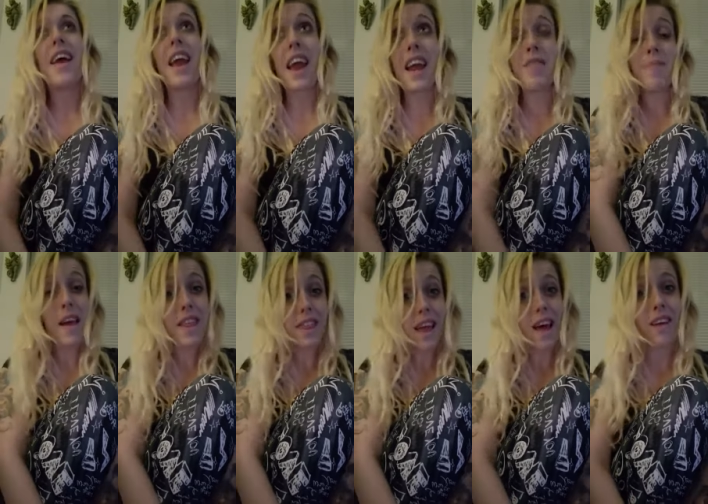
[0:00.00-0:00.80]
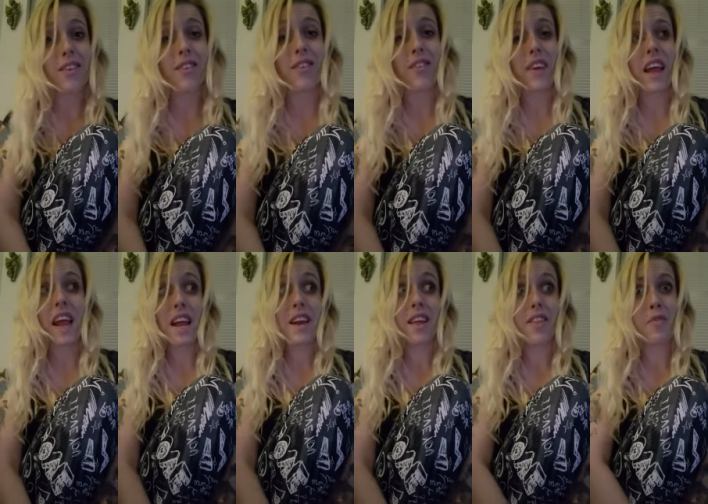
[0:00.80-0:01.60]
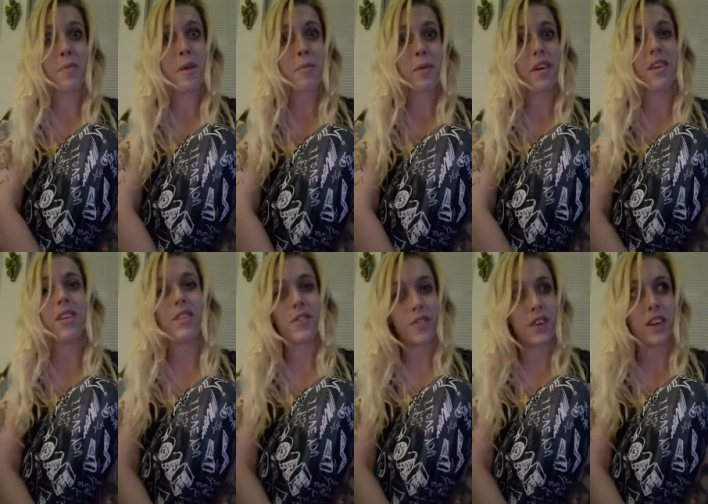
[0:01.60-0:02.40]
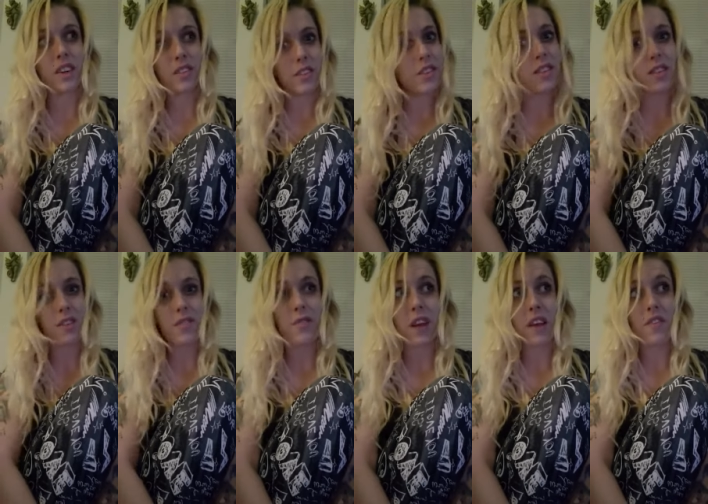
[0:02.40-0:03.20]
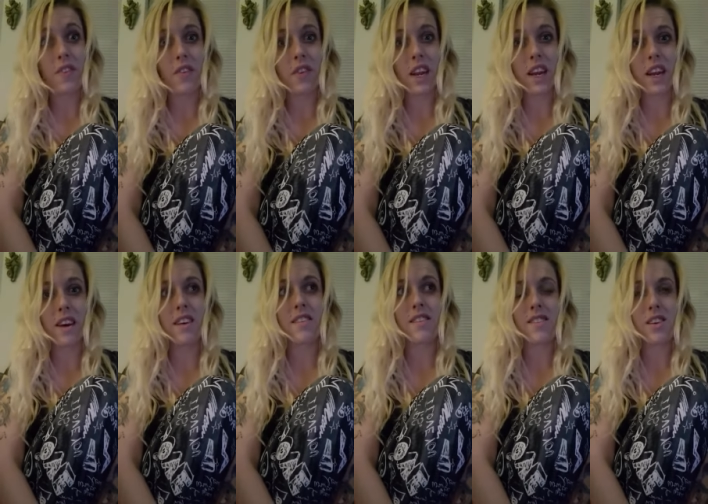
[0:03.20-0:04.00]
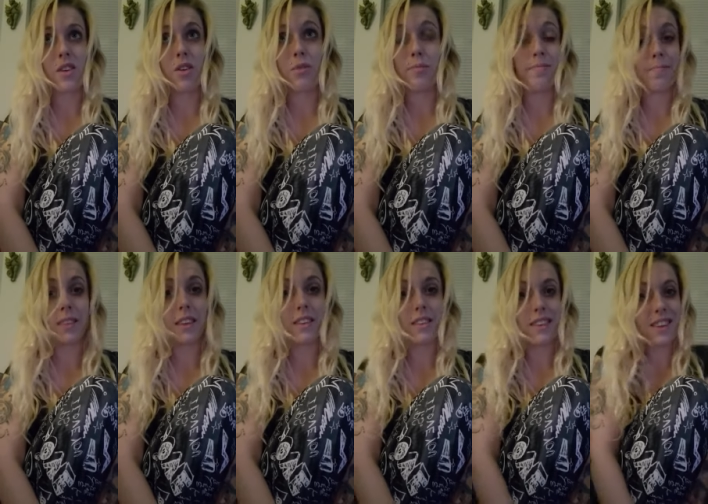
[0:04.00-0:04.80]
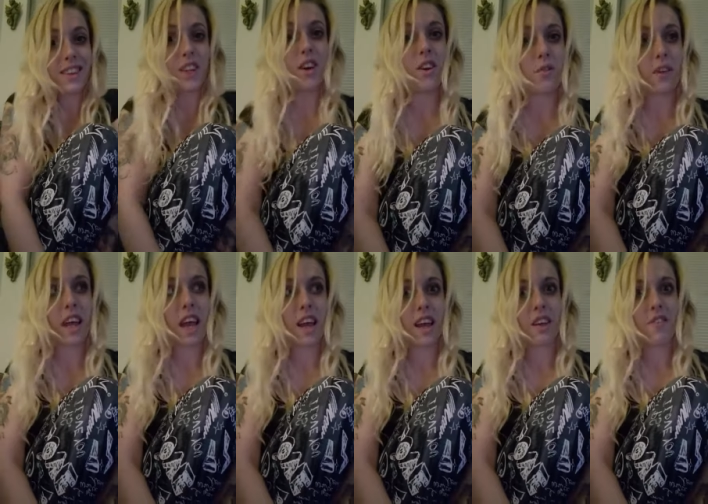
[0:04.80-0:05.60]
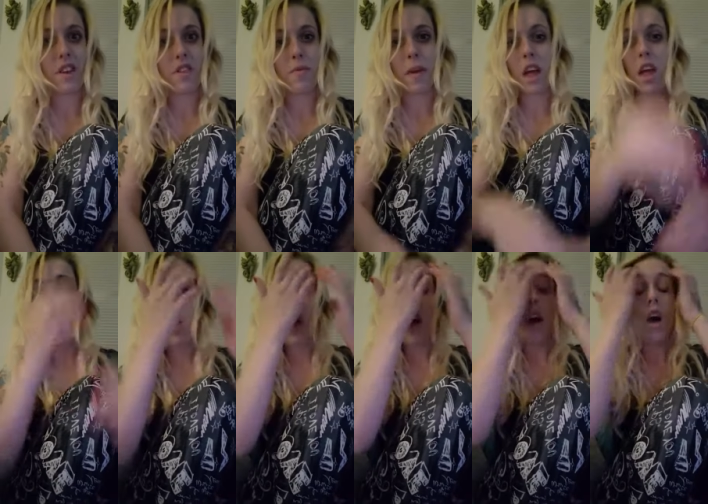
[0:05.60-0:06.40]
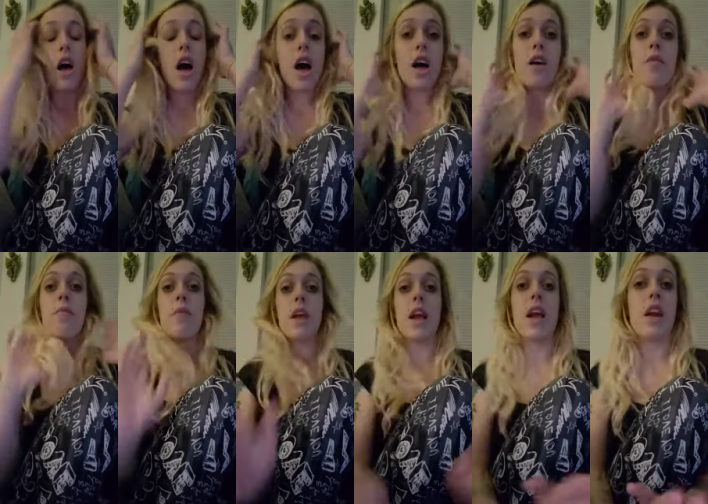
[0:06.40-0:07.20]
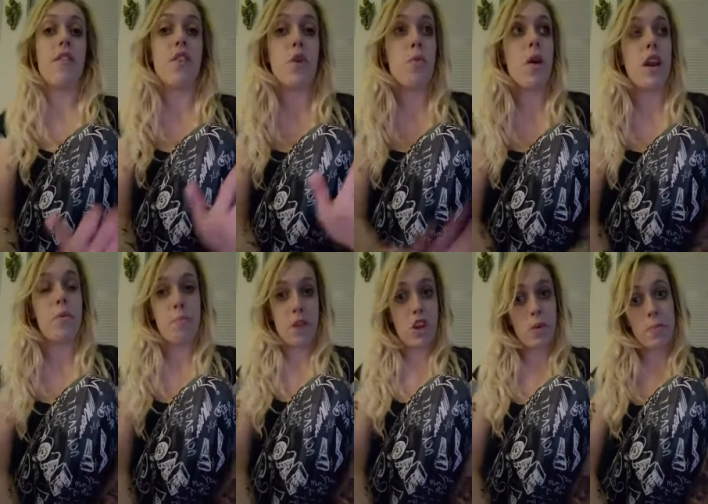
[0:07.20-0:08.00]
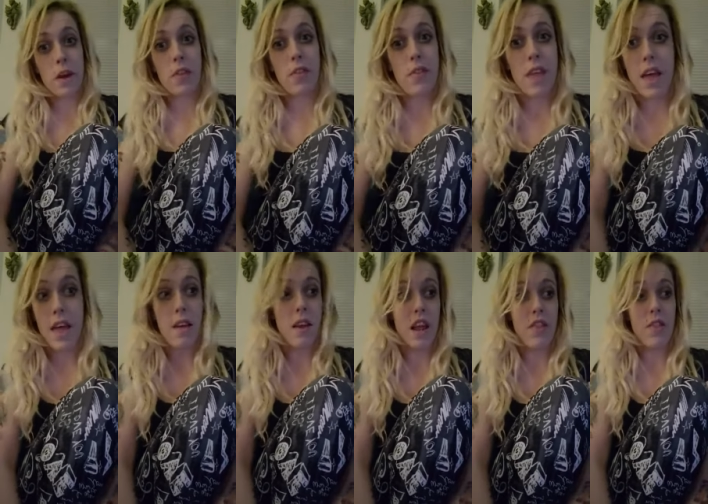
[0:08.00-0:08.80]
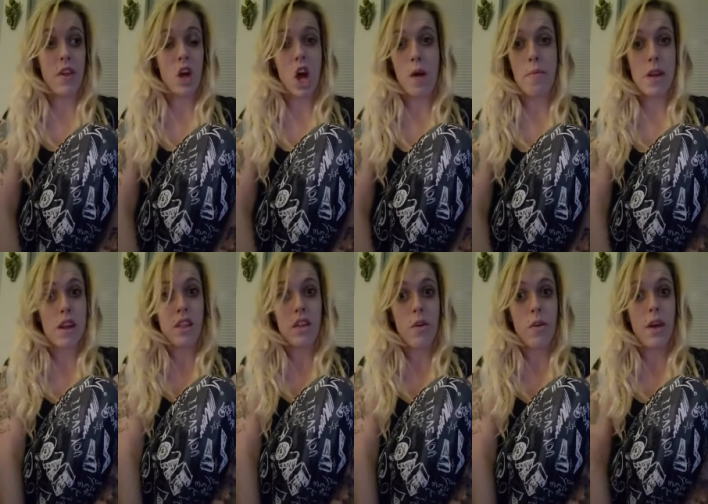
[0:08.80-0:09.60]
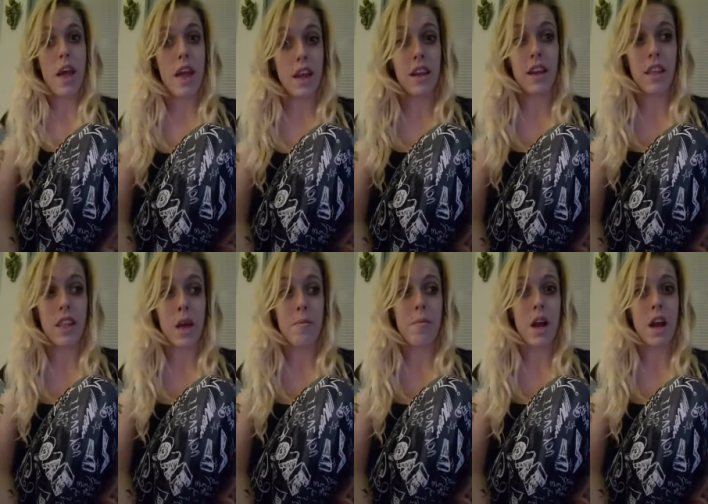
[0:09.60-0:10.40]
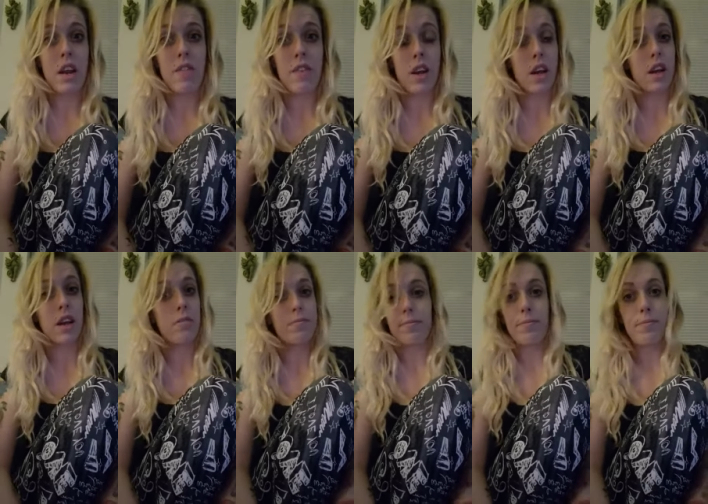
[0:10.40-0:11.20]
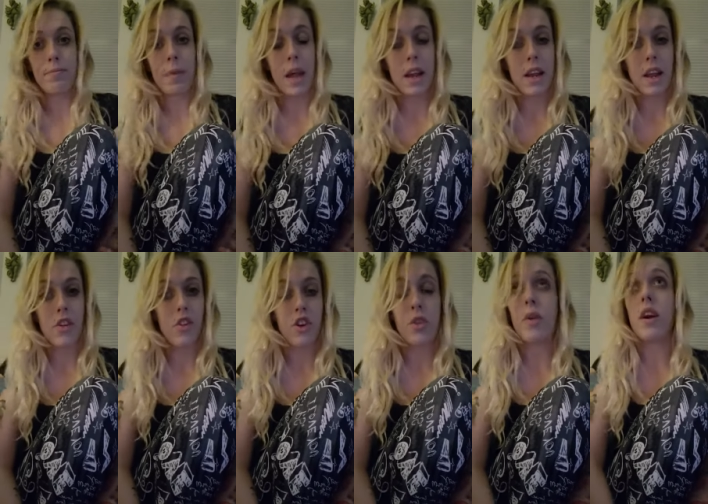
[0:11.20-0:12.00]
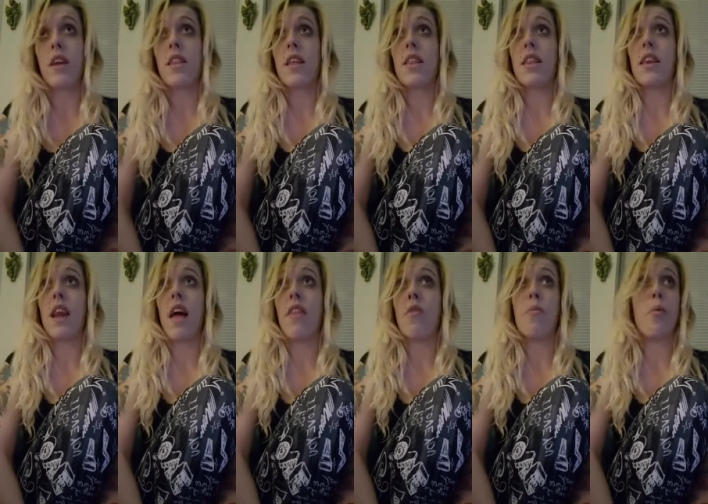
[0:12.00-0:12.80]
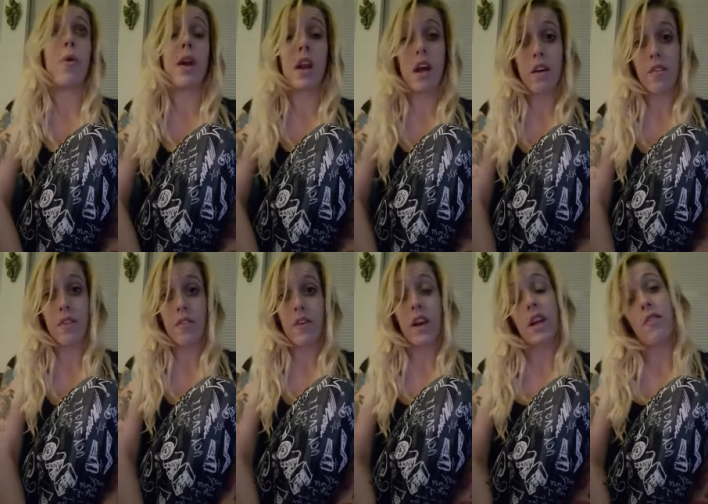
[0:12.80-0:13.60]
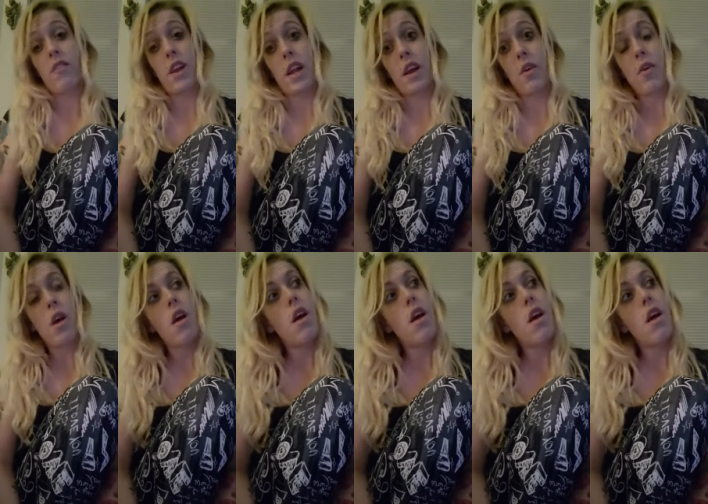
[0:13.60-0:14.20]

and myself and other people for like 15 years so you can't convince me um and if you want to bitch about it in the comments go ahead cuz I'm not even going to pay attention to it cuz that's not the point of the fucking video